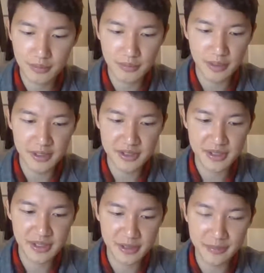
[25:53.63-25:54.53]

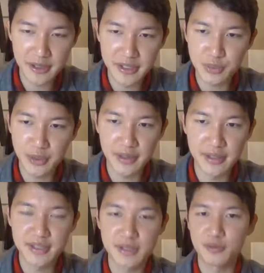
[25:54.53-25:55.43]
his marriage with
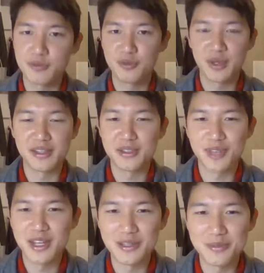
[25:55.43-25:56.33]
his
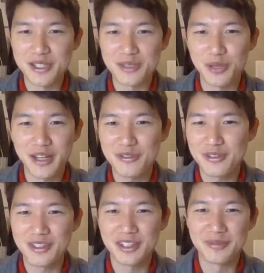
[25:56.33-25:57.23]
Vietnamese
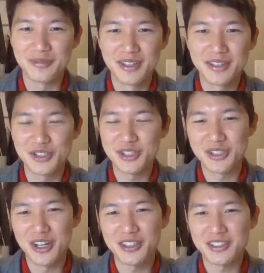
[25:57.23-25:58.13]
wife. She's a
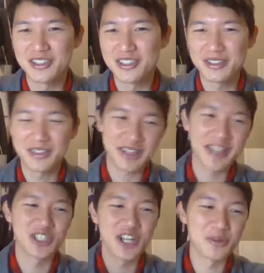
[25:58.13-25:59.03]
doctor.
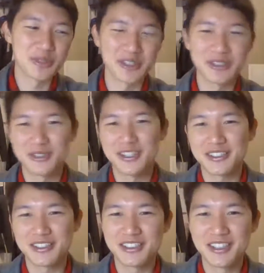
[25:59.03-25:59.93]
Ken Jeong was also a doctor.